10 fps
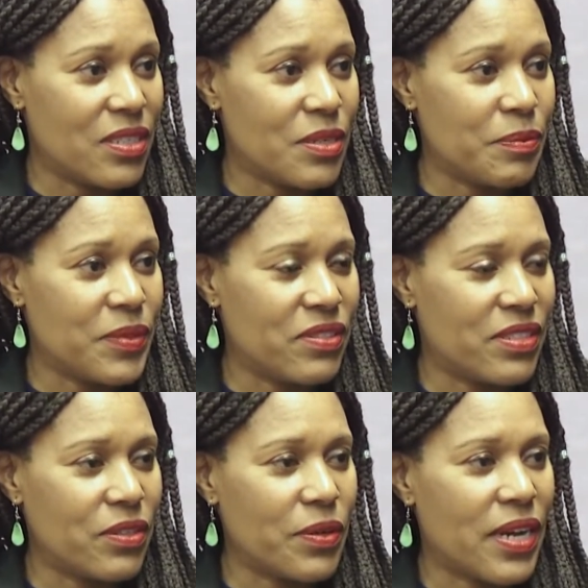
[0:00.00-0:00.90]
And
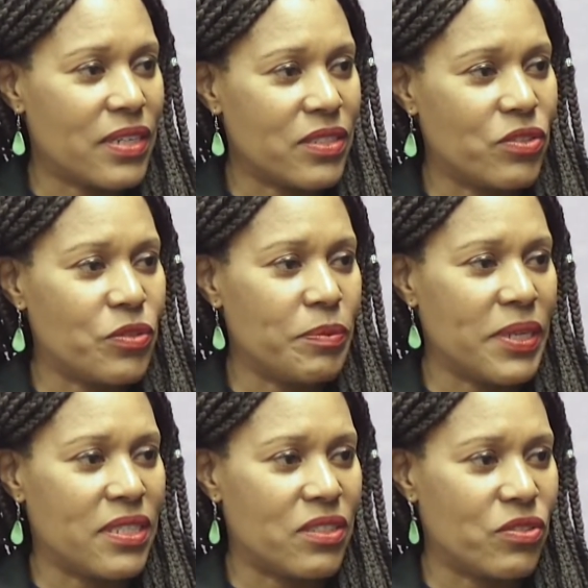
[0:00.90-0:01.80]
so how did you
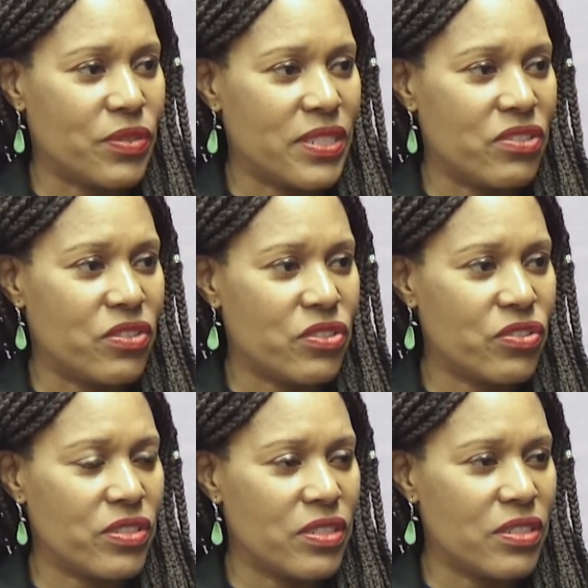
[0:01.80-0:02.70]
make the
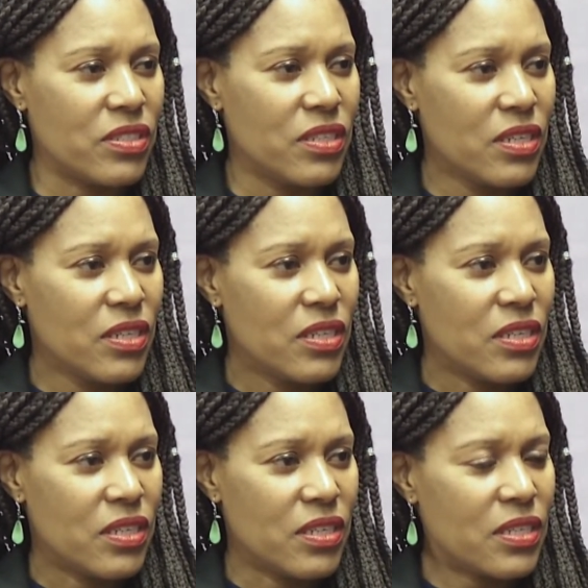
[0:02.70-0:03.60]
transition?
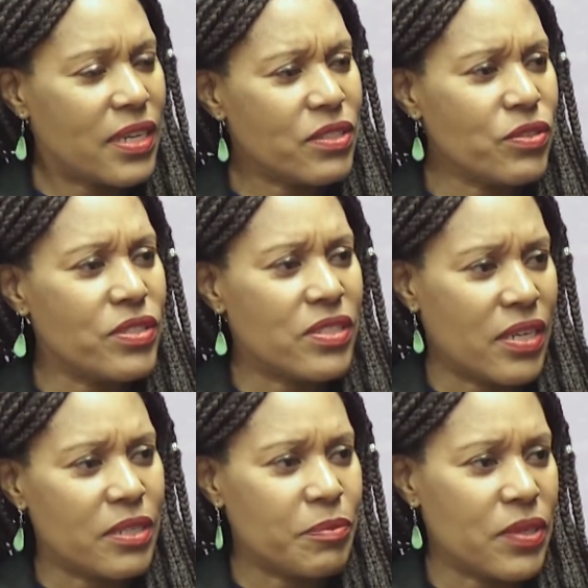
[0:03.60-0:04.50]
How did you
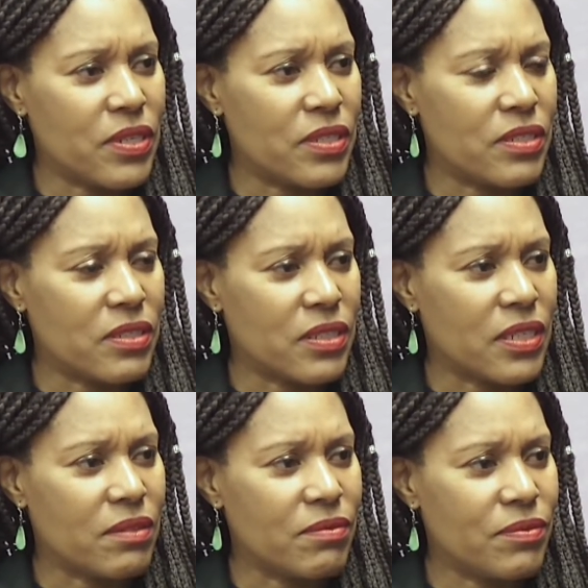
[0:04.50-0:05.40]
decide upon
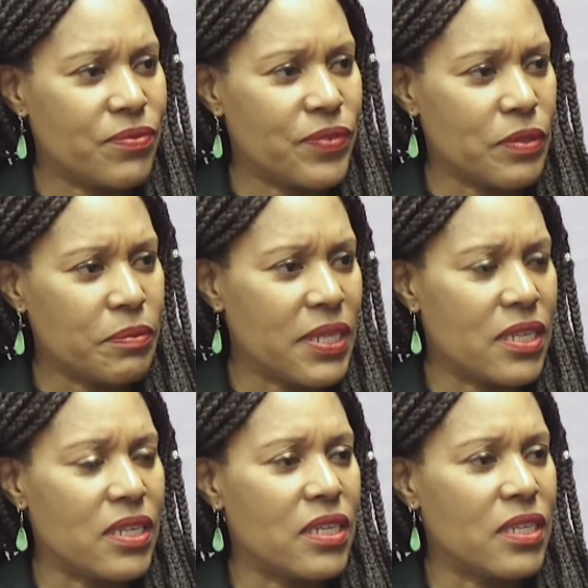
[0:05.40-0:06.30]

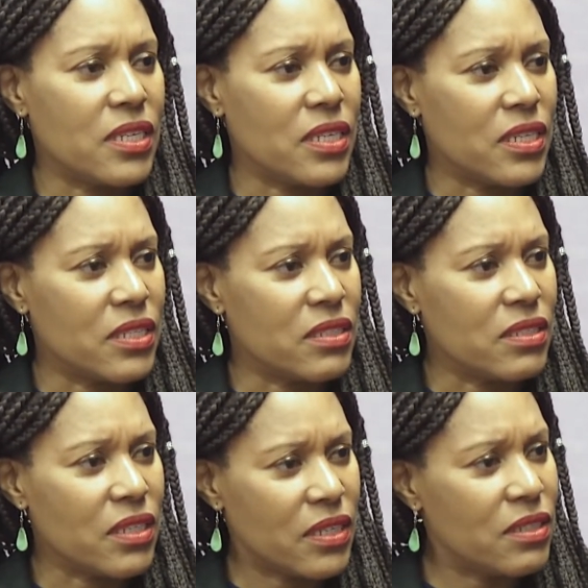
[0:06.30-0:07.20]
filmmaking and
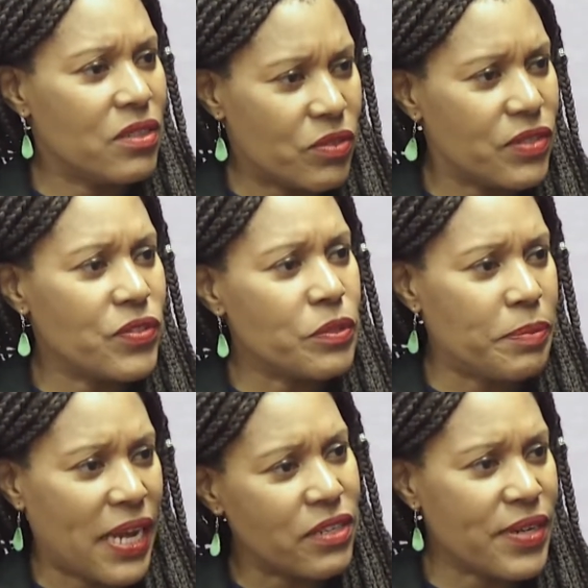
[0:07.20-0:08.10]
given your
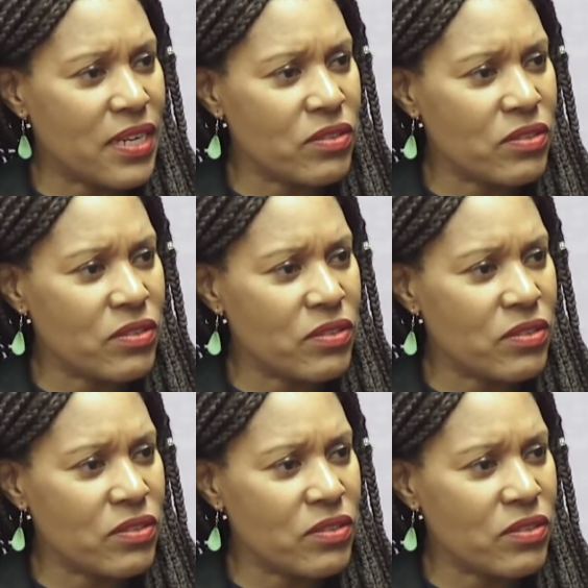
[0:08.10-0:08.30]
background?